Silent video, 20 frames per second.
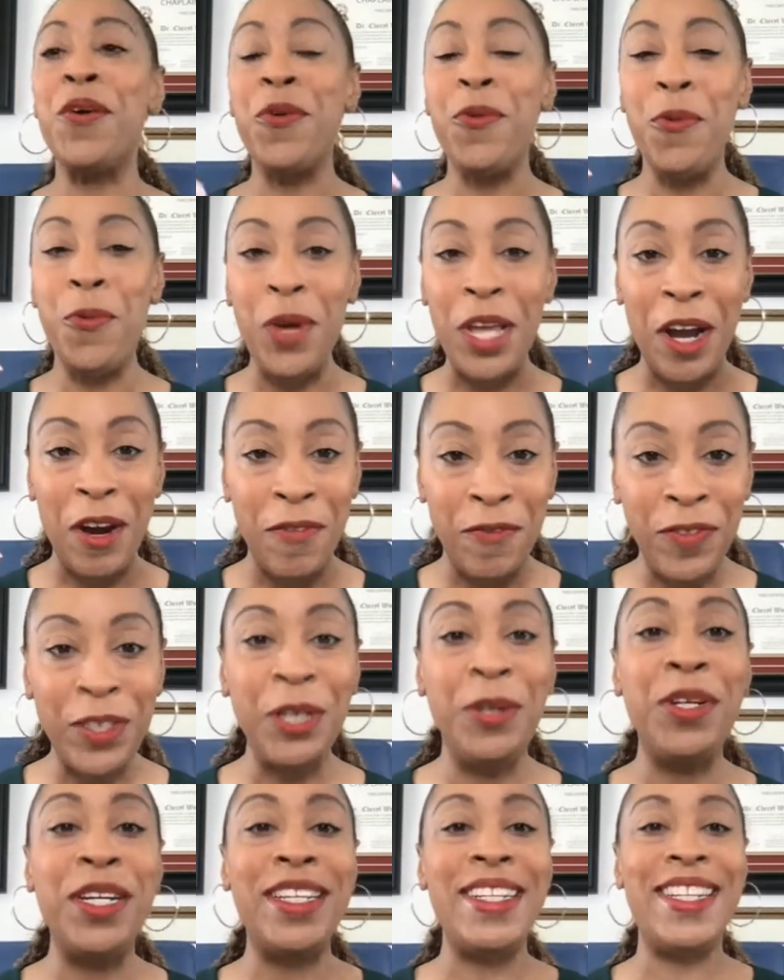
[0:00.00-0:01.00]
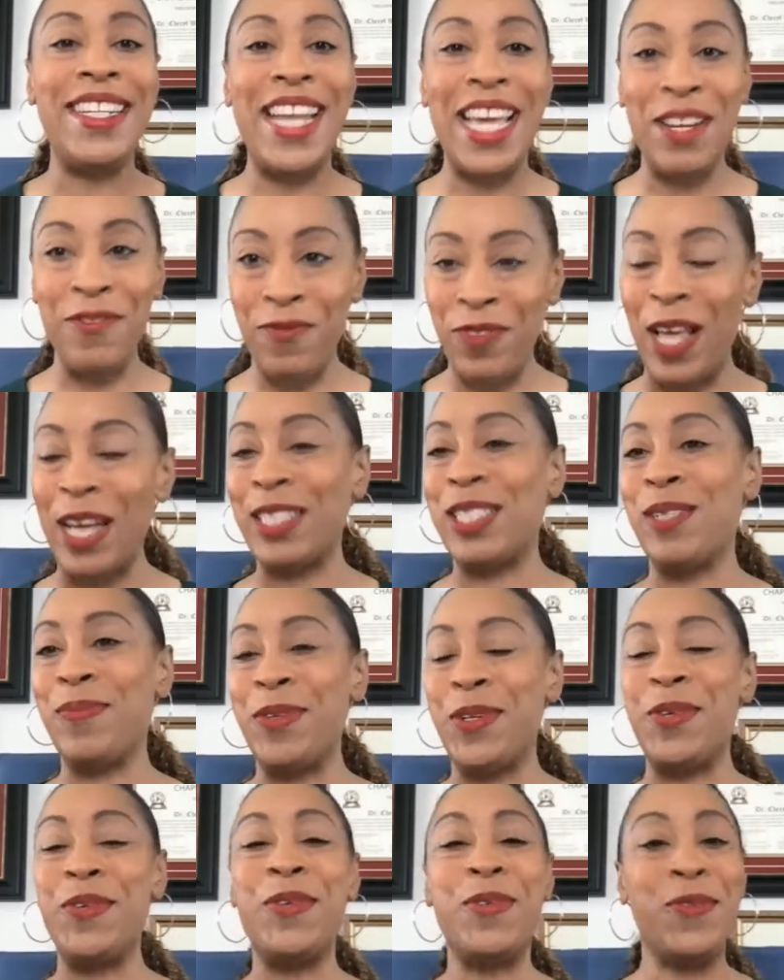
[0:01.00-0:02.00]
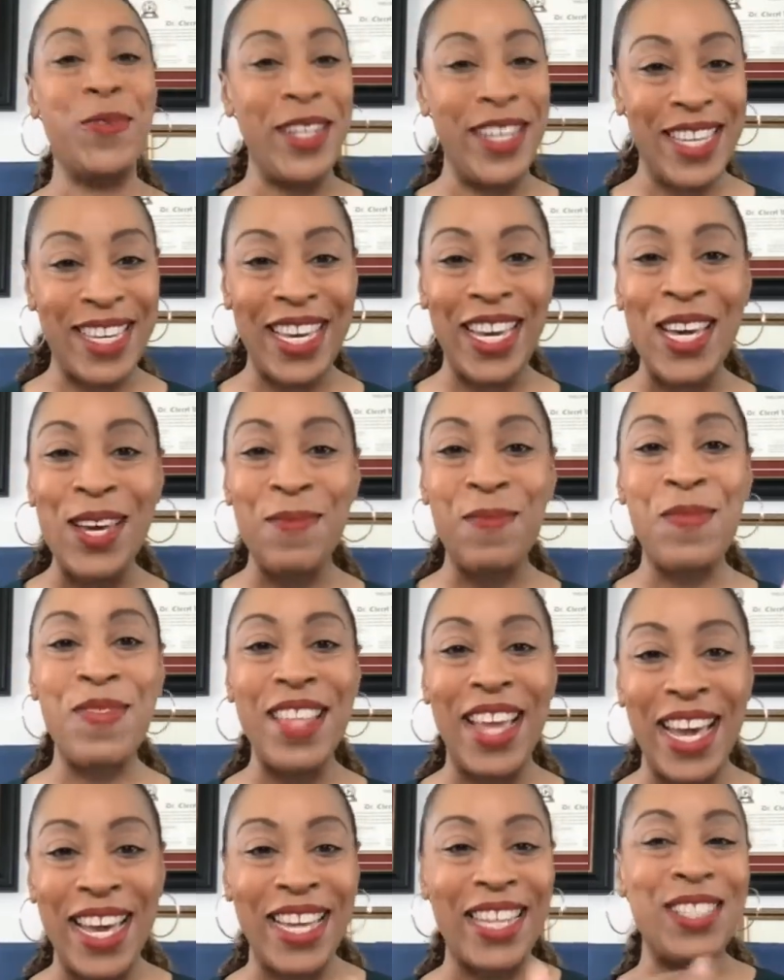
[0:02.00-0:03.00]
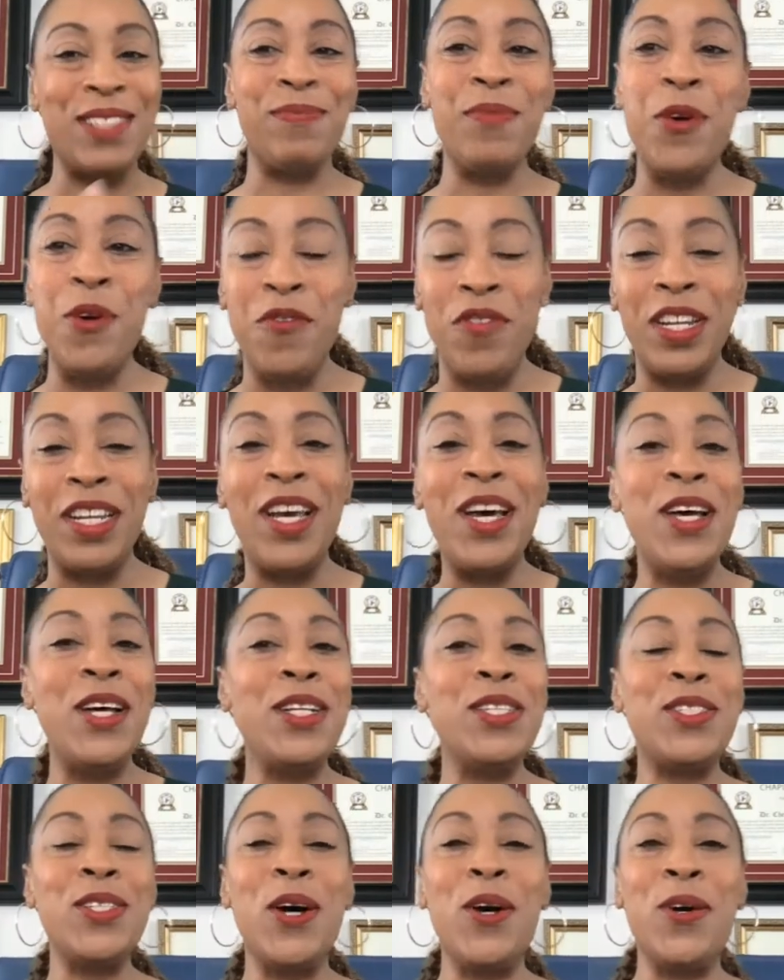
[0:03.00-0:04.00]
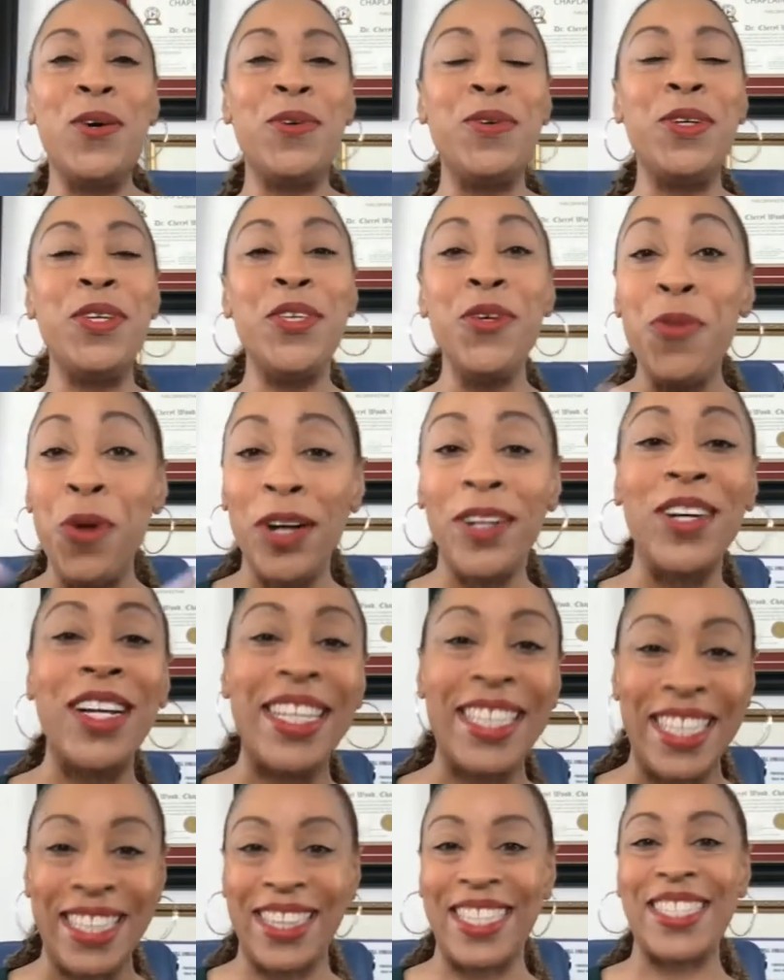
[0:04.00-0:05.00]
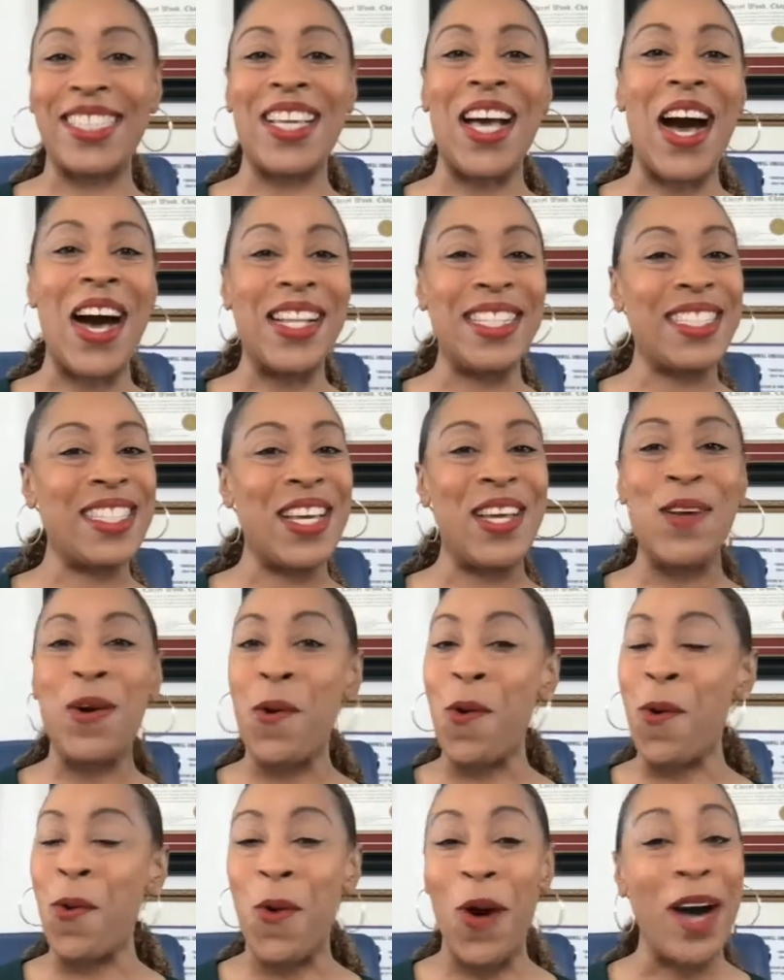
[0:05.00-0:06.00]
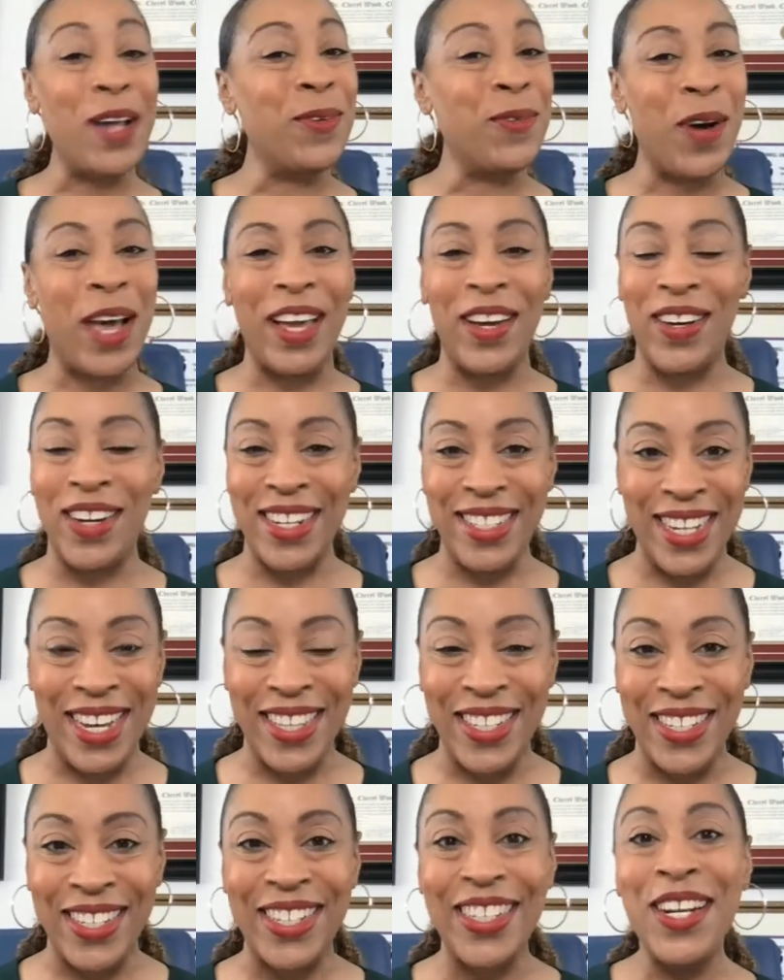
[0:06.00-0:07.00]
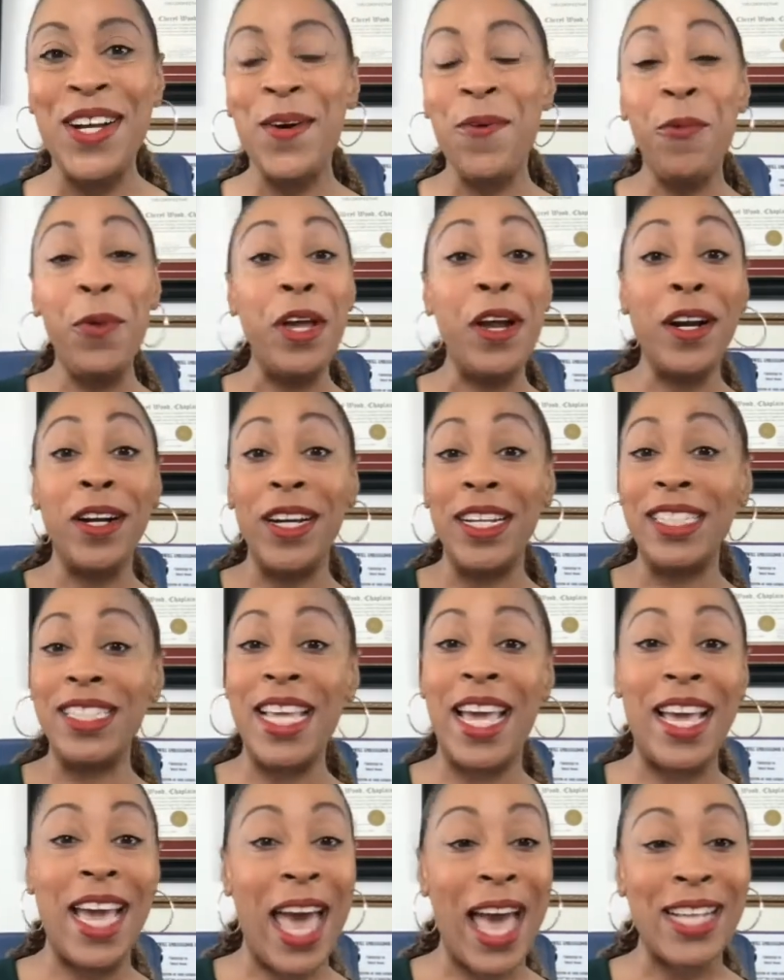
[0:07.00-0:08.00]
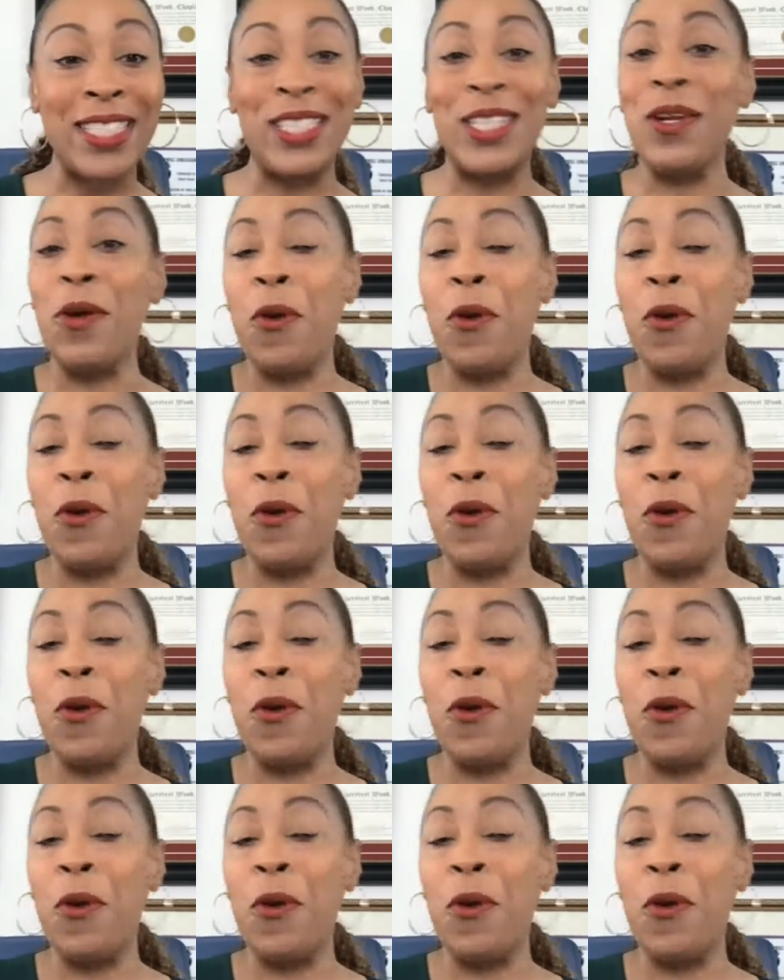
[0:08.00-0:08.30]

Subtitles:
We are fluid and flexible. We keep things moving. So you are going to get this content one way or another. We are going to take action